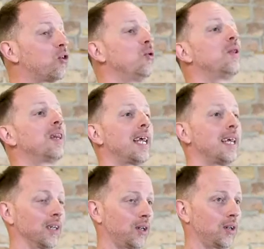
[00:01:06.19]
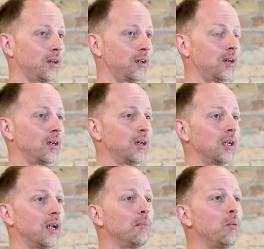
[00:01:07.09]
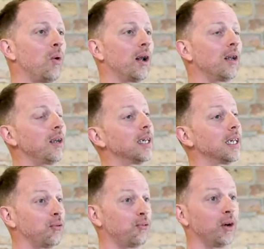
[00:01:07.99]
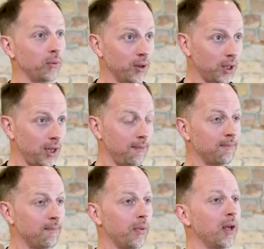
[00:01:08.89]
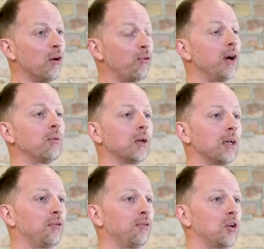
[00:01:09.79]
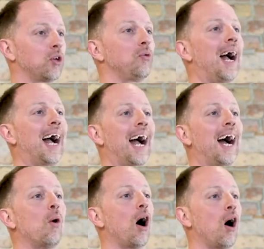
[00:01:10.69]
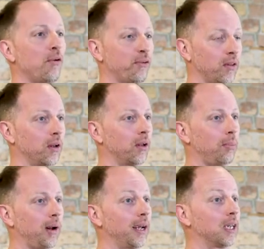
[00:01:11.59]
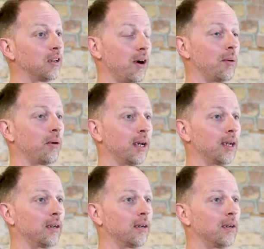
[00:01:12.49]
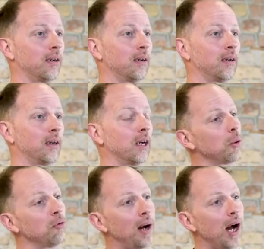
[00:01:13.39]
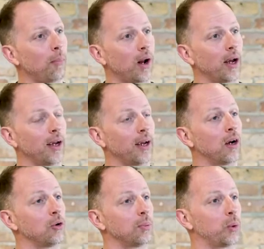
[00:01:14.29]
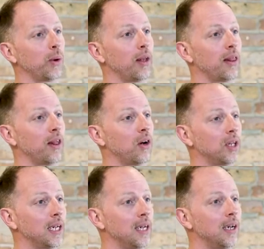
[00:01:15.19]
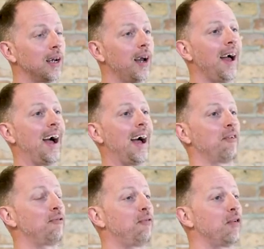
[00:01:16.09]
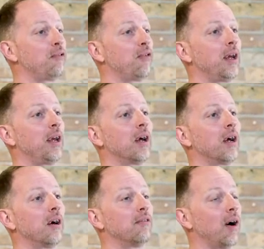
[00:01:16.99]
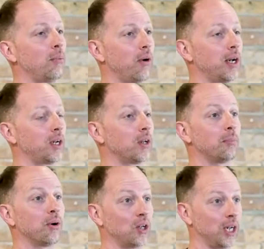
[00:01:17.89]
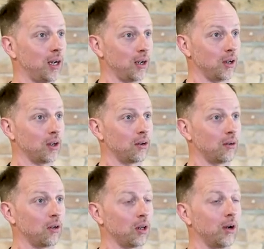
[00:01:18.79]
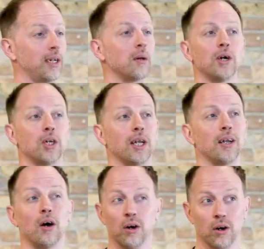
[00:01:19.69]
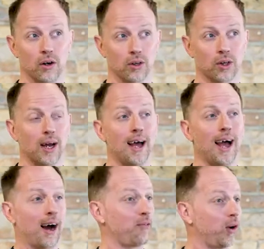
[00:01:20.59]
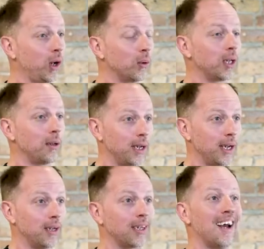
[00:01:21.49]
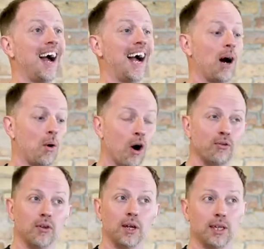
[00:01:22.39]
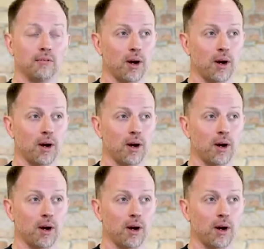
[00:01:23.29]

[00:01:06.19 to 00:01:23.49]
two things. Number one is its frequency. Frequency refers to how often the plate is vibrating. And so with power plate, it goes between 30 and 50 vibrations per second. So these are measured in hertz. Our frequency means how often is it